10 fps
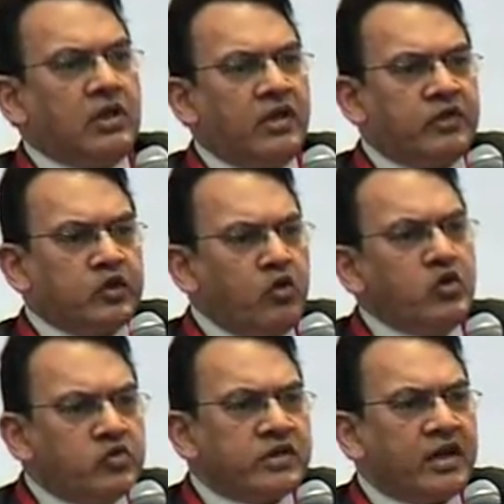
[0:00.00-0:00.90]
If they
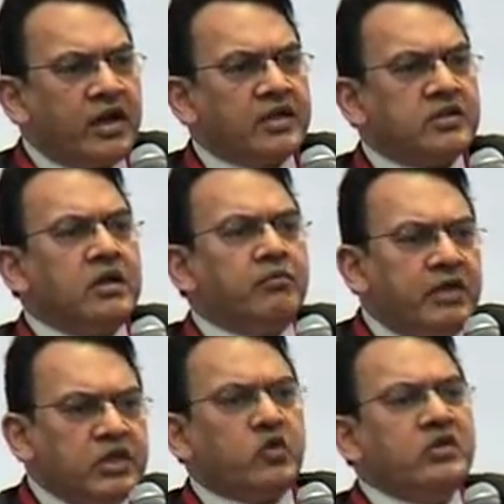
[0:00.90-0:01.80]
don't use Akash,
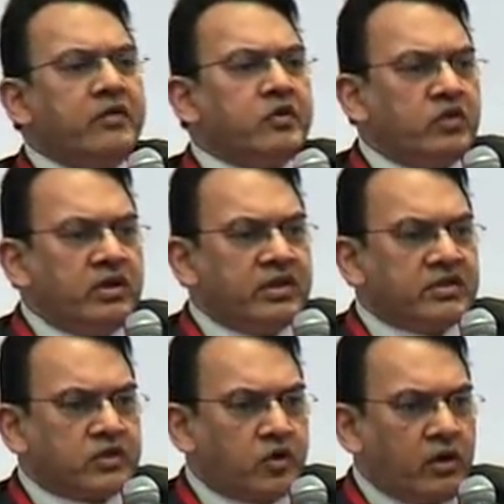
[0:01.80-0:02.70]
please don't give it to
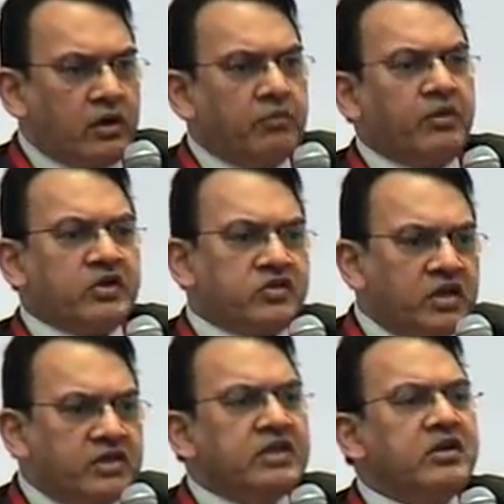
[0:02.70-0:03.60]
Indians at all. Because
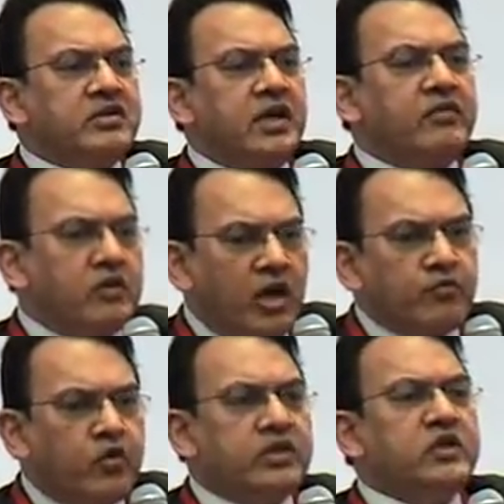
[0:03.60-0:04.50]
children deserve a
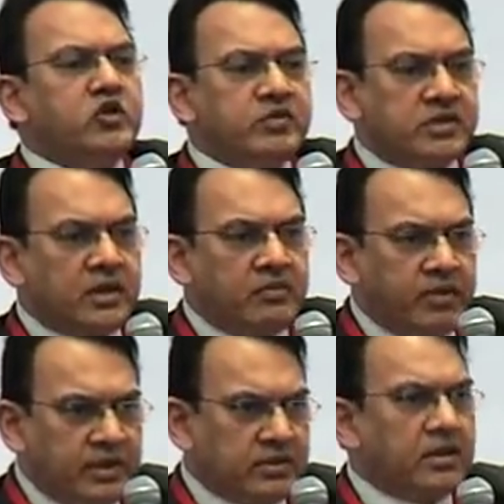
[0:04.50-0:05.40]
lot more than you, Mr.
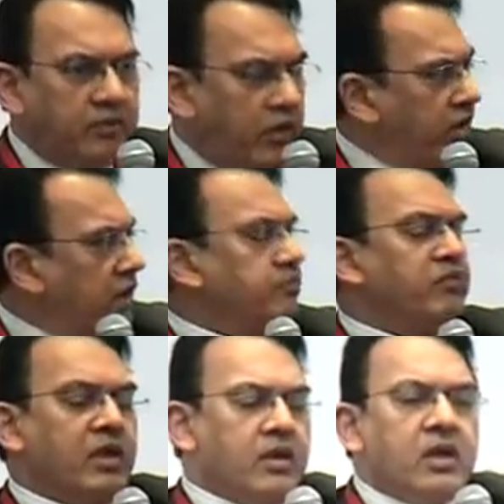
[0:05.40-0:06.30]
MPs. Number one.
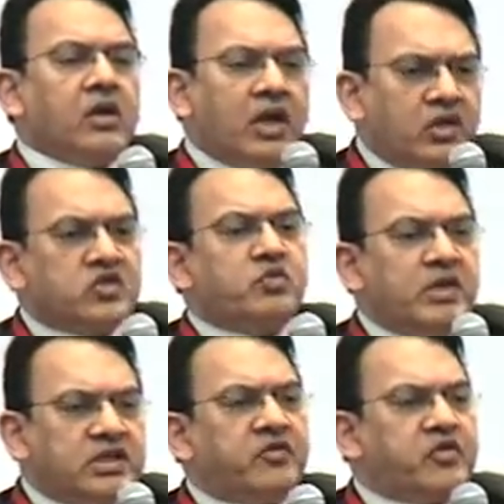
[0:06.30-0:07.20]
It is a
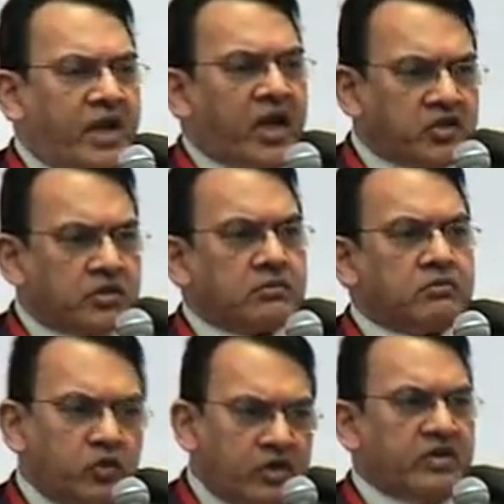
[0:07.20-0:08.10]
piece of trash.
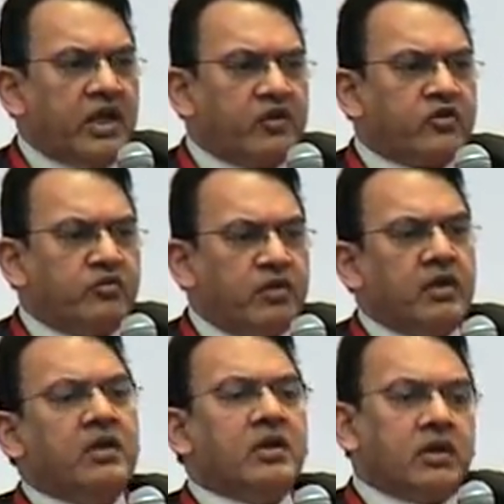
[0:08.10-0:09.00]
You can take it from
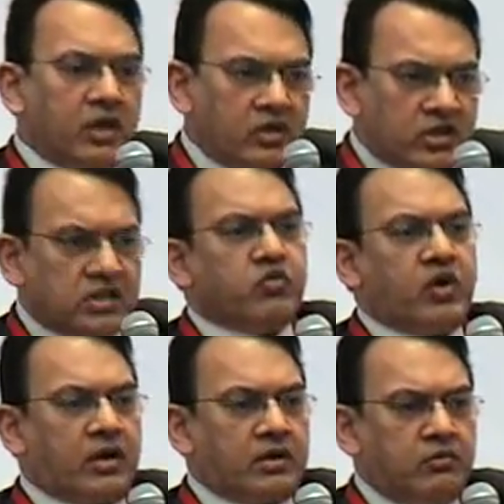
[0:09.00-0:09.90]
me. It doesn't
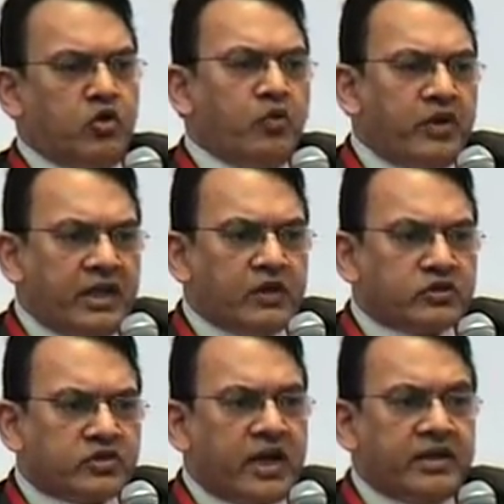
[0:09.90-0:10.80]
work. Nobody
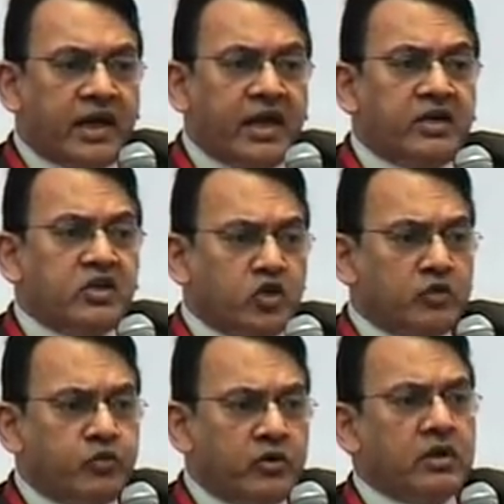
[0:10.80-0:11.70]
has tried. IIT
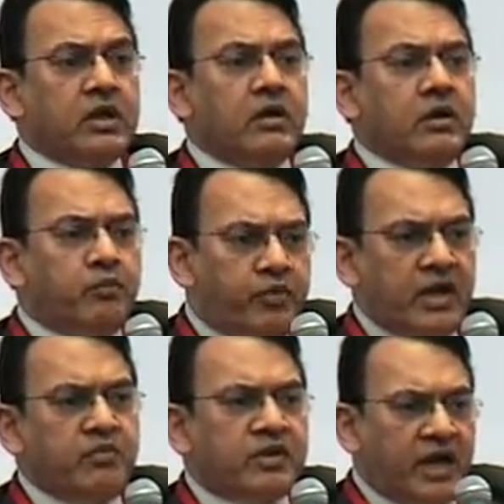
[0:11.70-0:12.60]
Jodhpur,
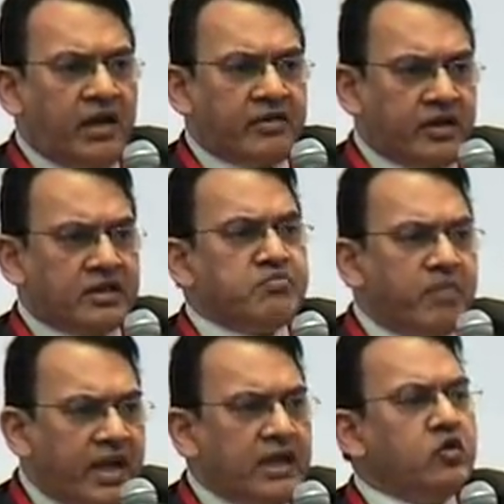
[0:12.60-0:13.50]
Prem Kalra, the
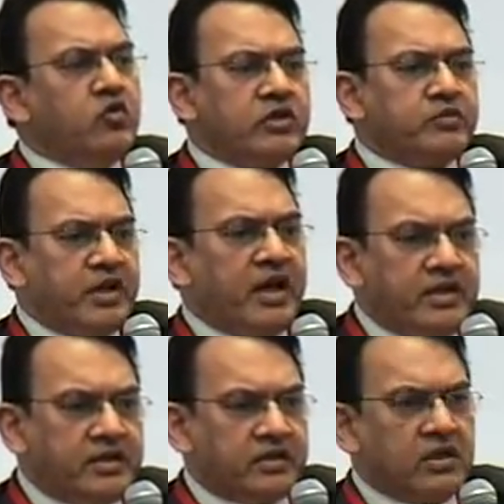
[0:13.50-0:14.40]
man who was
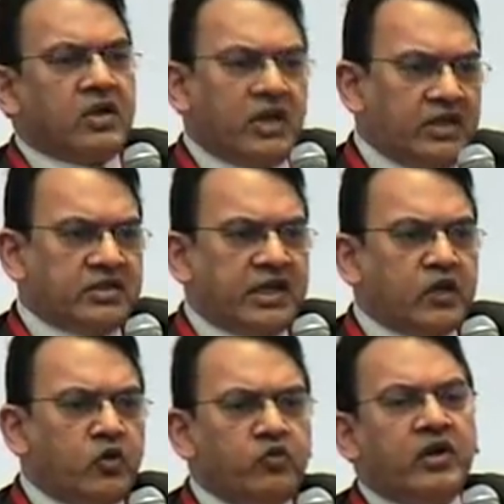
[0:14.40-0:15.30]
behind it, he said,
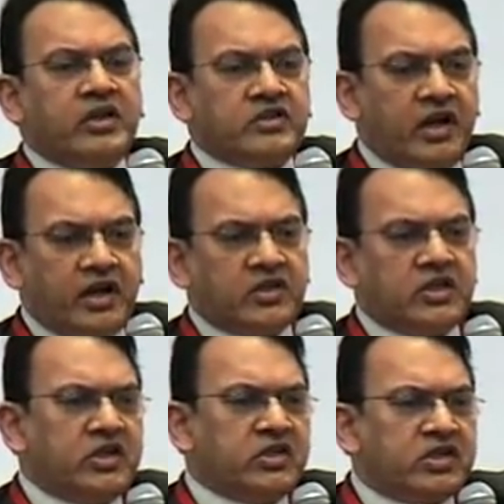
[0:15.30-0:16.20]
I don't want this Akash.
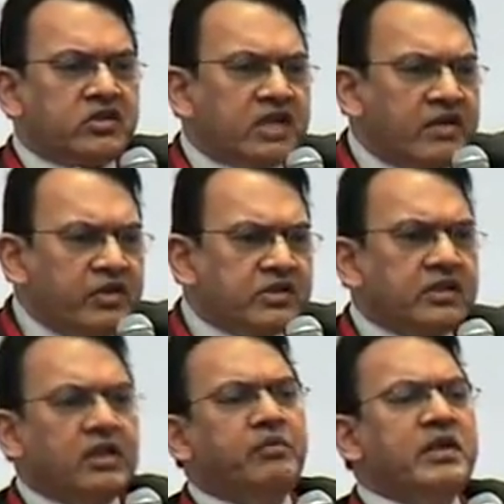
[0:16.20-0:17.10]
He rejected every
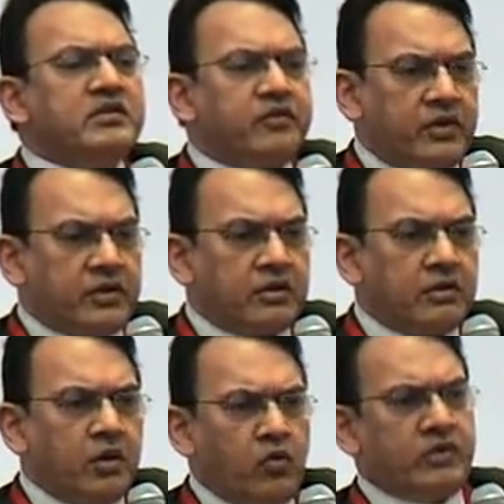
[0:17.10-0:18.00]
single piece of it.
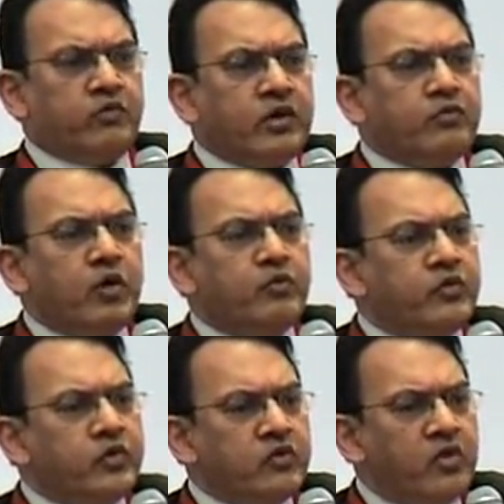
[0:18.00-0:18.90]
What more
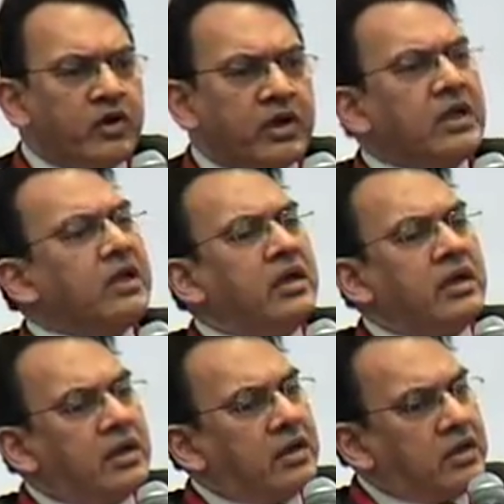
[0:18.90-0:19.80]
proof do you want?
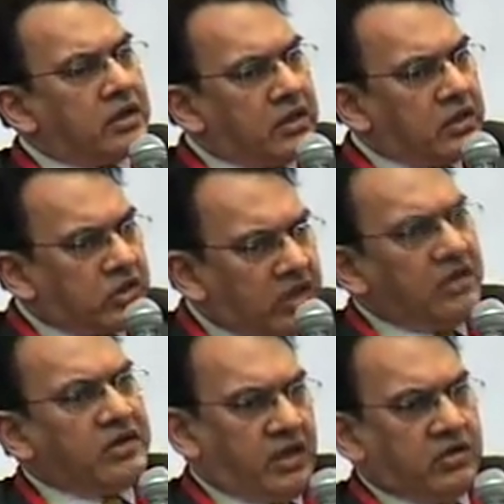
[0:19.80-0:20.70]

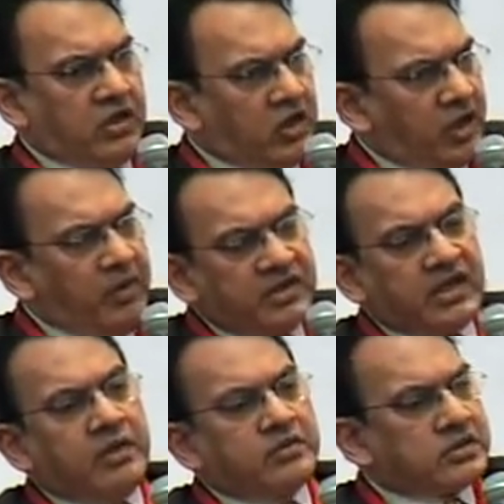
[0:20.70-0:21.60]
Till date, Economic
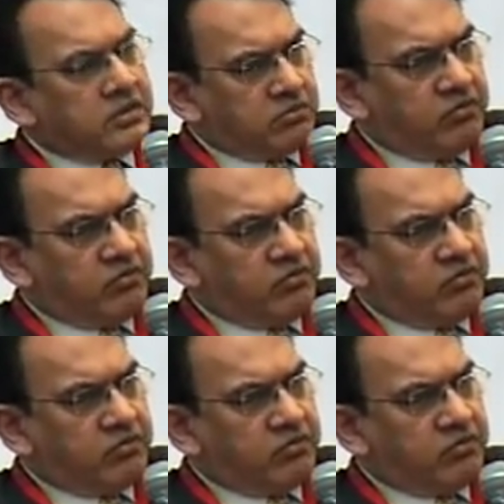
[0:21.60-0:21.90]
Times,